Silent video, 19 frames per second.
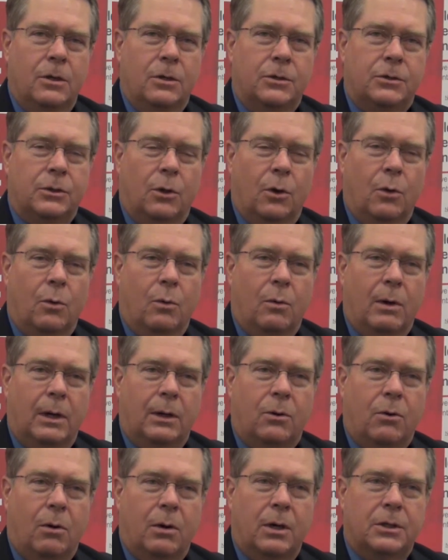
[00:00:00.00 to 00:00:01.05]
So
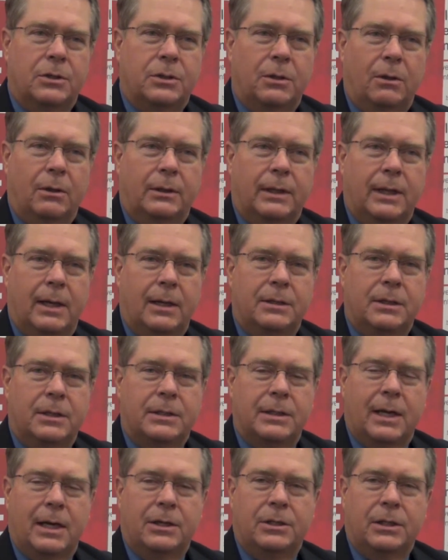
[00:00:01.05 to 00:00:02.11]
what cortisol does
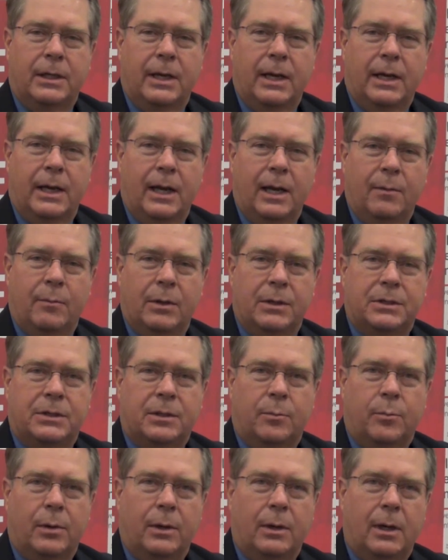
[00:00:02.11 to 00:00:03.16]
is actually inhibits
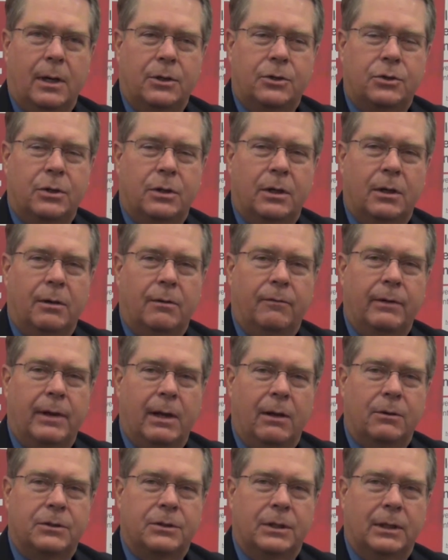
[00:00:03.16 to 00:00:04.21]
the production of
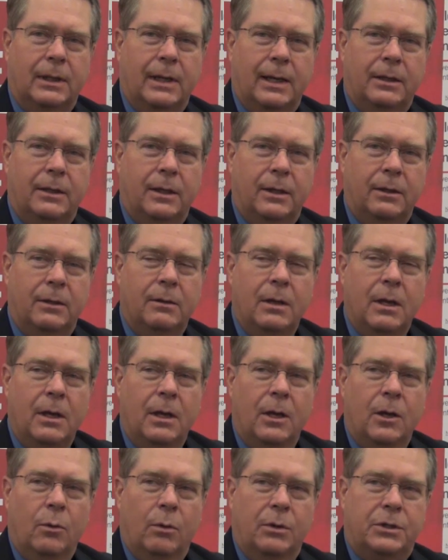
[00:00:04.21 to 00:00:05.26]
L-selectin,
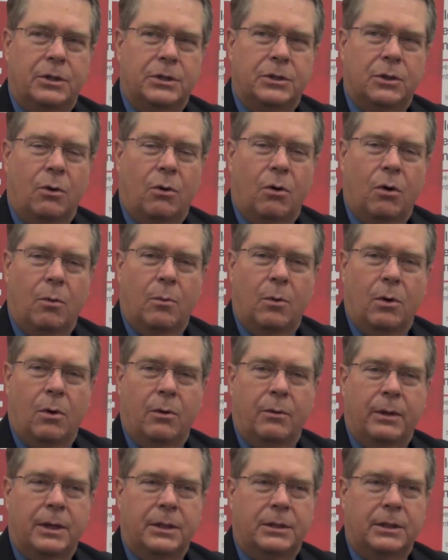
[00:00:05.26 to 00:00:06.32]
which is a
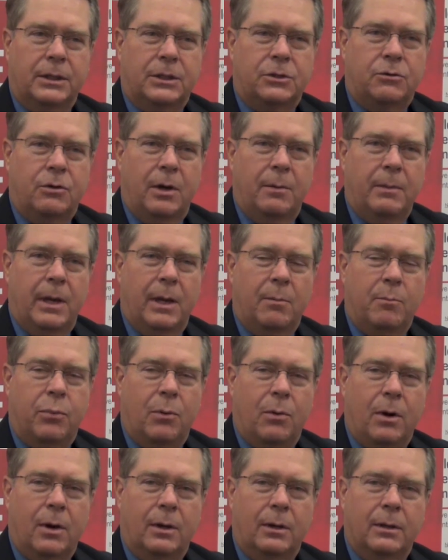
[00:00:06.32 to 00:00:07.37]
hormone that's extremely
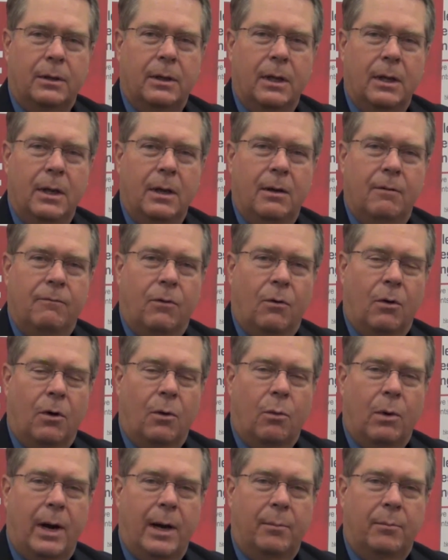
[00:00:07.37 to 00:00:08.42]
important
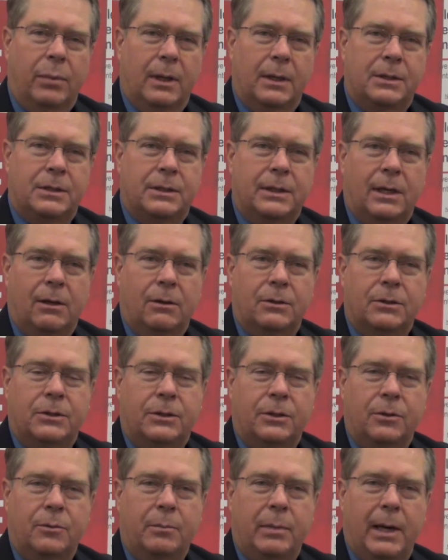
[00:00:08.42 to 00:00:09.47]
for white blood cells
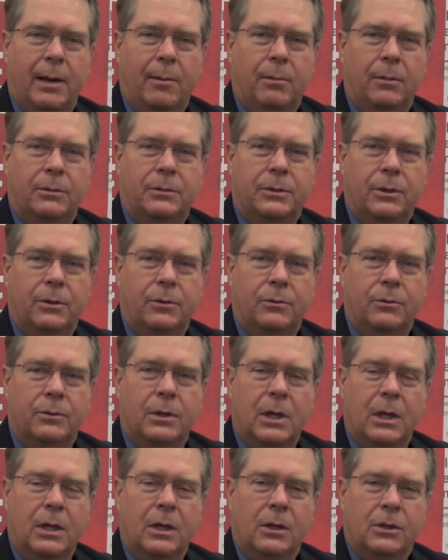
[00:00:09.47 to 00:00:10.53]
to be able to
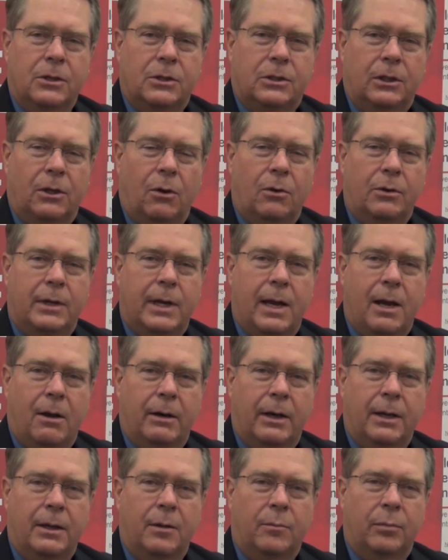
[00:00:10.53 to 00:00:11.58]
slow
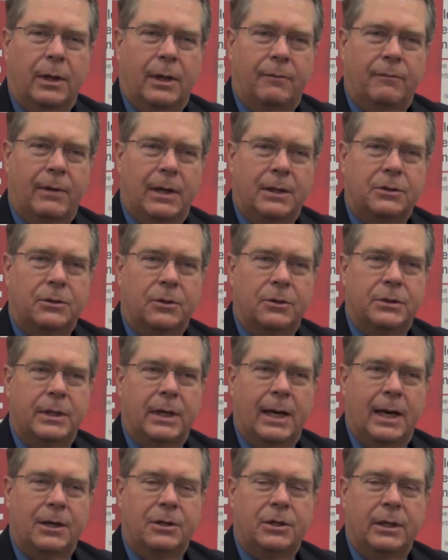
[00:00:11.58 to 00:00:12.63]
down in the blood vessels
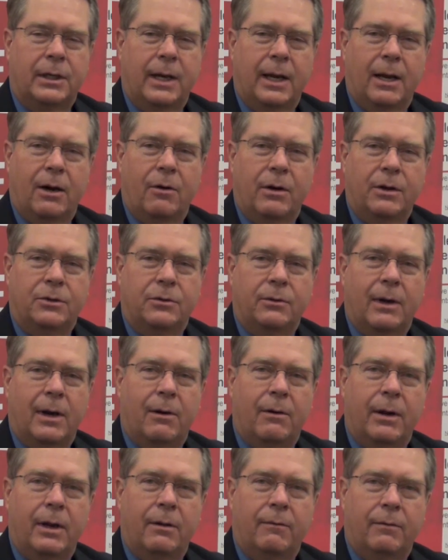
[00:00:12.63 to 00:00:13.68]
and actually enter into
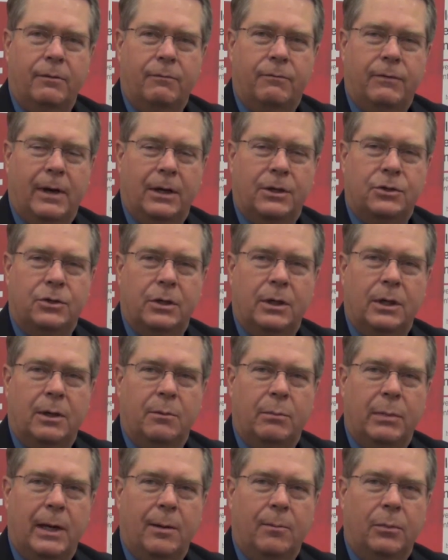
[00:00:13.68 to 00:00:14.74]
area of infection
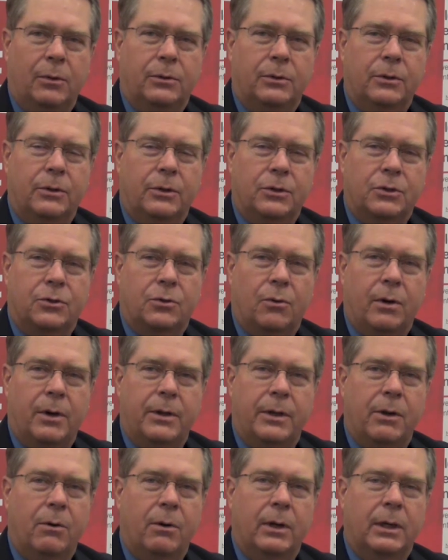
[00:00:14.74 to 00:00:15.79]
and be able to
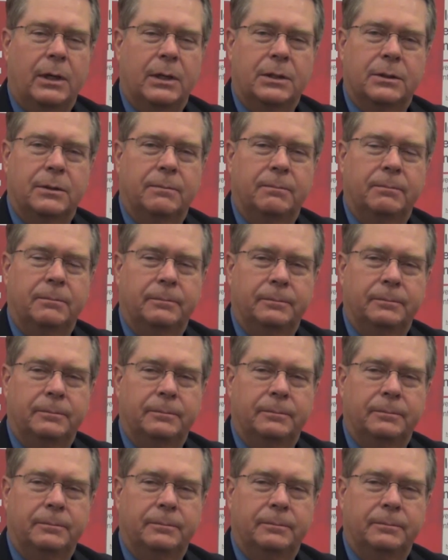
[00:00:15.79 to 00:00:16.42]
destroy the organism.